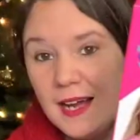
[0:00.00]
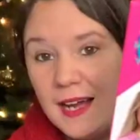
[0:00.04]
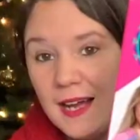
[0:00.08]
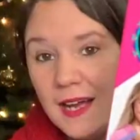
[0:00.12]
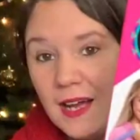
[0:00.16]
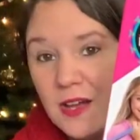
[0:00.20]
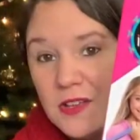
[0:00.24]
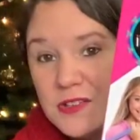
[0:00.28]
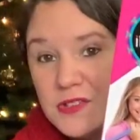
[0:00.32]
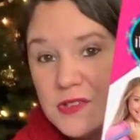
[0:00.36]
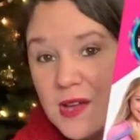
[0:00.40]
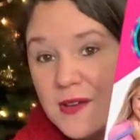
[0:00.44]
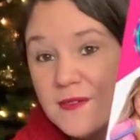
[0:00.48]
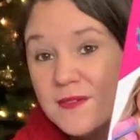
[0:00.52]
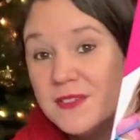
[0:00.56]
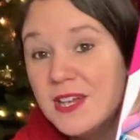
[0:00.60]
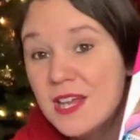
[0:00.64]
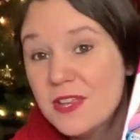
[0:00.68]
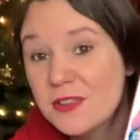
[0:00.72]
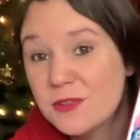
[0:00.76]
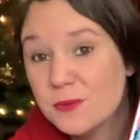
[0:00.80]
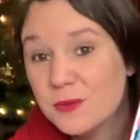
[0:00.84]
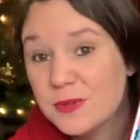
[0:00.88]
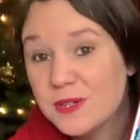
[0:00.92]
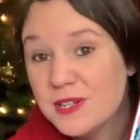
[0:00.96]
I also have
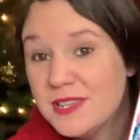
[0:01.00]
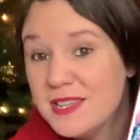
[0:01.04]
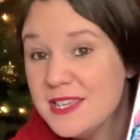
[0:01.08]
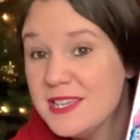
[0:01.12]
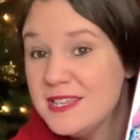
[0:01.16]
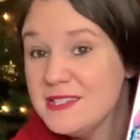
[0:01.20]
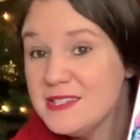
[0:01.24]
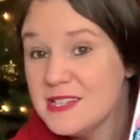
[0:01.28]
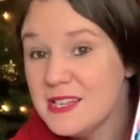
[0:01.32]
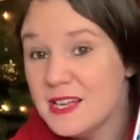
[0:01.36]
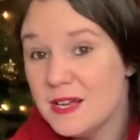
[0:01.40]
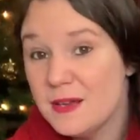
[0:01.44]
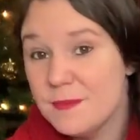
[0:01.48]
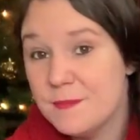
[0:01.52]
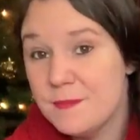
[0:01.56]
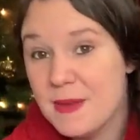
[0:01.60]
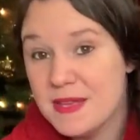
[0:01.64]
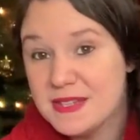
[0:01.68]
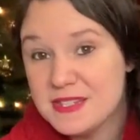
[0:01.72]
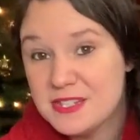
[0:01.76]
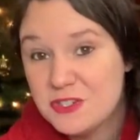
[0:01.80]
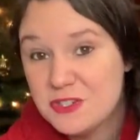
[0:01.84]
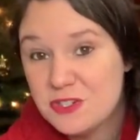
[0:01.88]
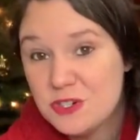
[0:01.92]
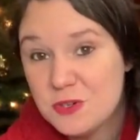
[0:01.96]
another one of these
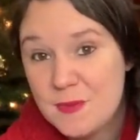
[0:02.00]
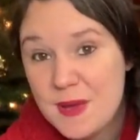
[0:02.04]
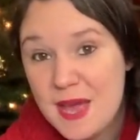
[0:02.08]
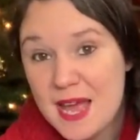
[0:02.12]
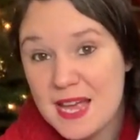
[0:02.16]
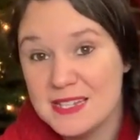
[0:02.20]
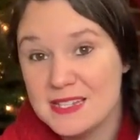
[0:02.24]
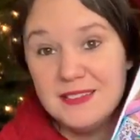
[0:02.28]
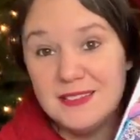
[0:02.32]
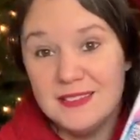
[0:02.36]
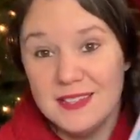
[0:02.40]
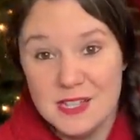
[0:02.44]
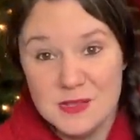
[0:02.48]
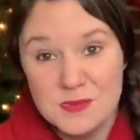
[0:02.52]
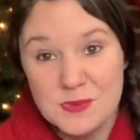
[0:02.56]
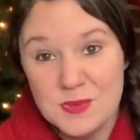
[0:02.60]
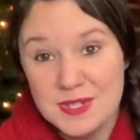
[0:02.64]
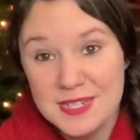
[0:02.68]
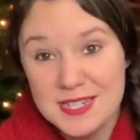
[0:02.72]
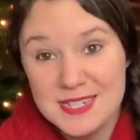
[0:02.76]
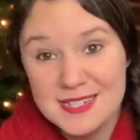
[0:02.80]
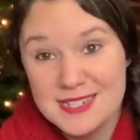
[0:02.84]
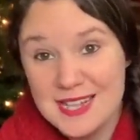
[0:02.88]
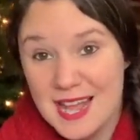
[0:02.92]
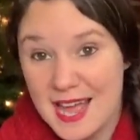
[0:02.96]
messenger bags. This
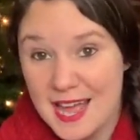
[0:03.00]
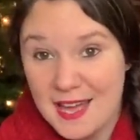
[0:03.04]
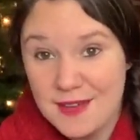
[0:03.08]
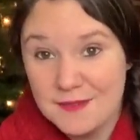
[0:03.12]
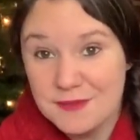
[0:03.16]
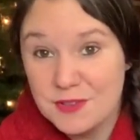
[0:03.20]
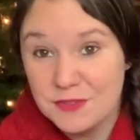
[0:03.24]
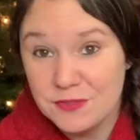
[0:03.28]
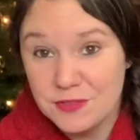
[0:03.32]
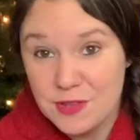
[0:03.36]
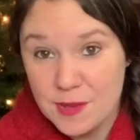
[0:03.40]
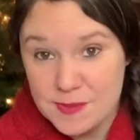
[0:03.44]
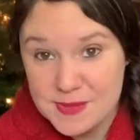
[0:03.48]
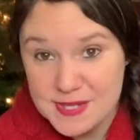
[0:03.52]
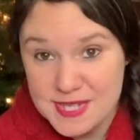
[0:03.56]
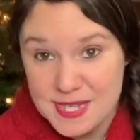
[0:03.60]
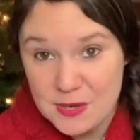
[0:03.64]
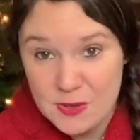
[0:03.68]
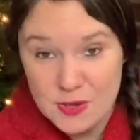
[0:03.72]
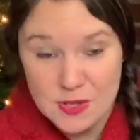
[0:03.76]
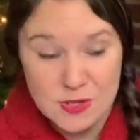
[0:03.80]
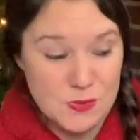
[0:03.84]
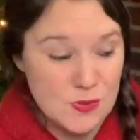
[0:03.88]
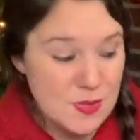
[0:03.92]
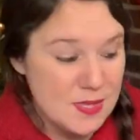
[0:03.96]
one does not have the flip
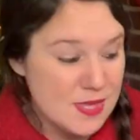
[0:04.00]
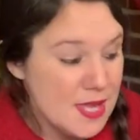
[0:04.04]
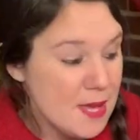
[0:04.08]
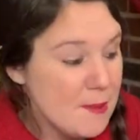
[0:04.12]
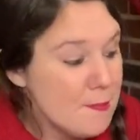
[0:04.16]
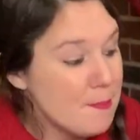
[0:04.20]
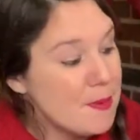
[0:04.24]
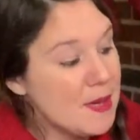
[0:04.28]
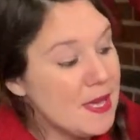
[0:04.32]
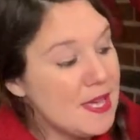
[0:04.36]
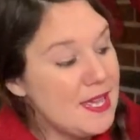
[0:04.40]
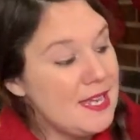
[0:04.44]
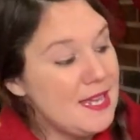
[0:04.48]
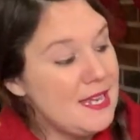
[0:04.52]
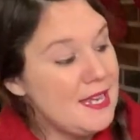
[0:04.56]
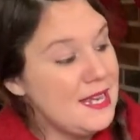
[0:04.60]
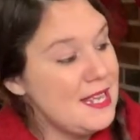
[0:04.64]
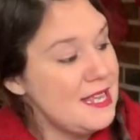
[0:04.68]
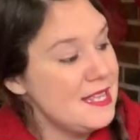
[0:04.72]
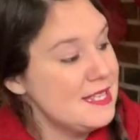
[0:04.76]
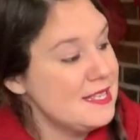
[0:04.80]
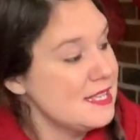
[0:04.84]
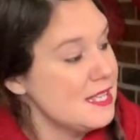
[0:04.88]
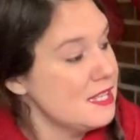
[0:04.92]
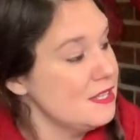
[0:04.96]
sequins with it, but it
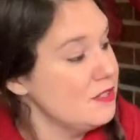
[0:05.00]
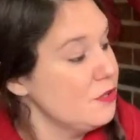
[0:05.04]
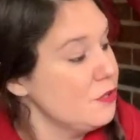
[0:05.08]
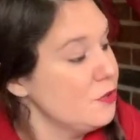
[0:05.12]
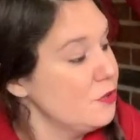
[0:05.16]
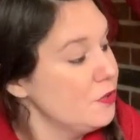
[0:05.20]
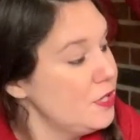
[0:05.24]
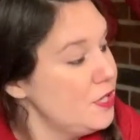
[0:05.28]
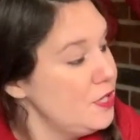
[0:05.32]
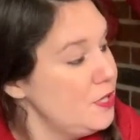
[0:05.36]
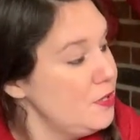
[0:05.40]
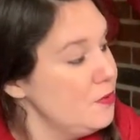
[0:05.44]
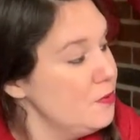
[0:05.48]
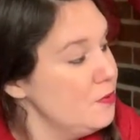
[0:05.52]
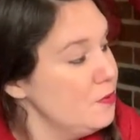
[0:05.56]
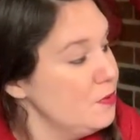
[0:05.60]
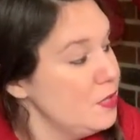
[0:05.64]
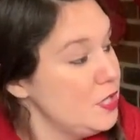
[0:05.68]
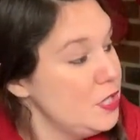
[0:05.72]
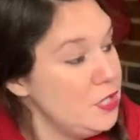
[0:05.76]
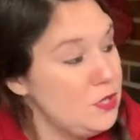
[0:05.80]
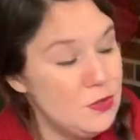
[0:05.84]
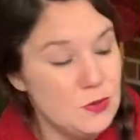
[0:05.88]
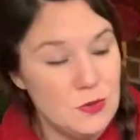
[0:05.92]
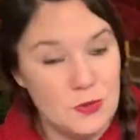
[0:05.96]
is a little cute
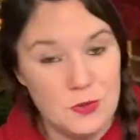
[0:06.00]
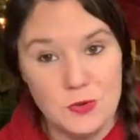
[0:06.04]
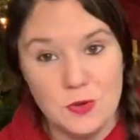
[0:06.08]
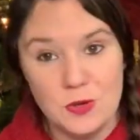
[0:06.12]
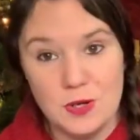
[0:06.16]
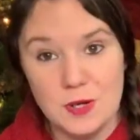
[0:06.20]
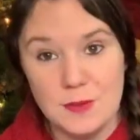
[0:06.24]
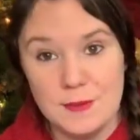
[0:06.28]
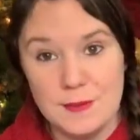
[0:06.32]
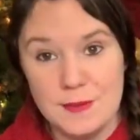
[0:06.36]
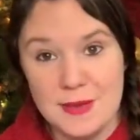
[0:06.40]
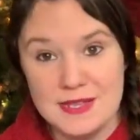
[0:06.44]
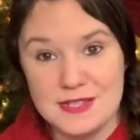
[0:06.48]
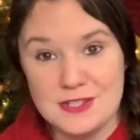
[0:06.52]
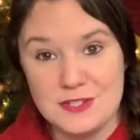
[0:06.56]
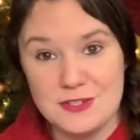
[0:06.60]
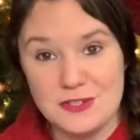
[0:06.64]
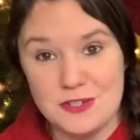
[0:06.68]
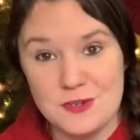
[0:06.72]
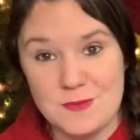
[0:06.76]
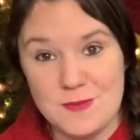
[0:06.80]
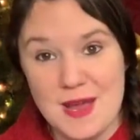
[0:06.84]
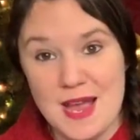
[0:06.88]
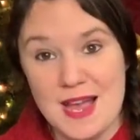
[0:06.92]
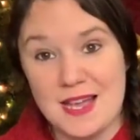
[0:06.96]
unicorn
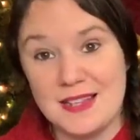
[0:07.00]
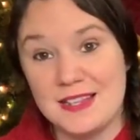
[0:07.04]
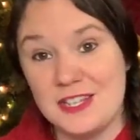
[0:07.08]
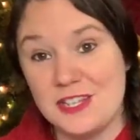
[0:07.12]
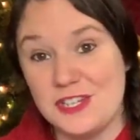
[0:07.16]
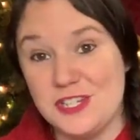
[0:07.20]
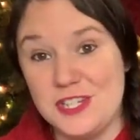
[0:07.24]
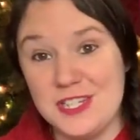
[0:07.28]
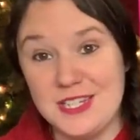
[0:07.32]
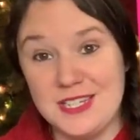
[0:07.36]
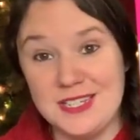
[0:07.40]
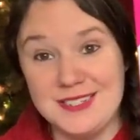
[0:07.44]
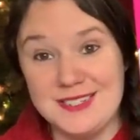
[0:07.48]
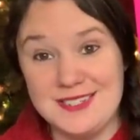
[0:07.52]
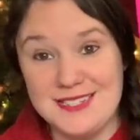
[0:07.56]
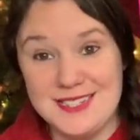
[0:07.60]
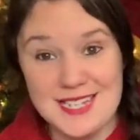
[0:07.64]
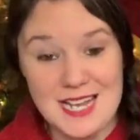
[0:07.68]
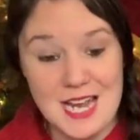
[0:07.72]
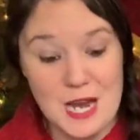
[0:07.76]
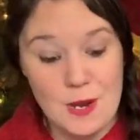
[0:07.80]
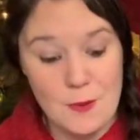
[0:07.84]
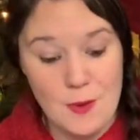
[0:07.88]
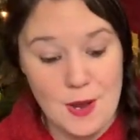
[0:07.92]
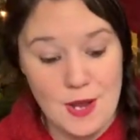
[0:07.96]
messenger bag that she can
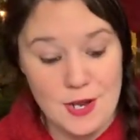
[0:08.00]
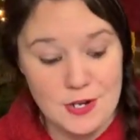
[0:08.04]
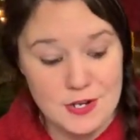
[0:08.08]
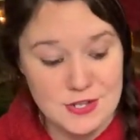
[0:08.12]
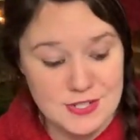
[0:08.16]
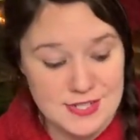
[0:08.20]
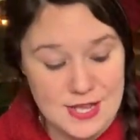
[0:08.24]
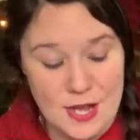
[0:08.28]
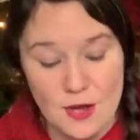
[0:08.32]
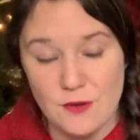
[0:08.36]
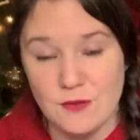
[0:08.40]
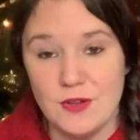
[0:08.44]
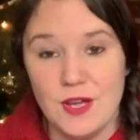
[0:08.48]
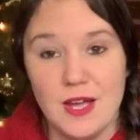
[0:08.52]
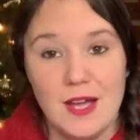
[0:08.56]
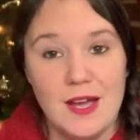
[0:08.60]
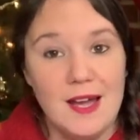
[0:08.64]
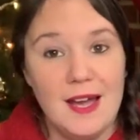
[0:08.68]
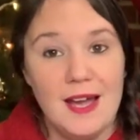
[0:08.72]
DIY herself.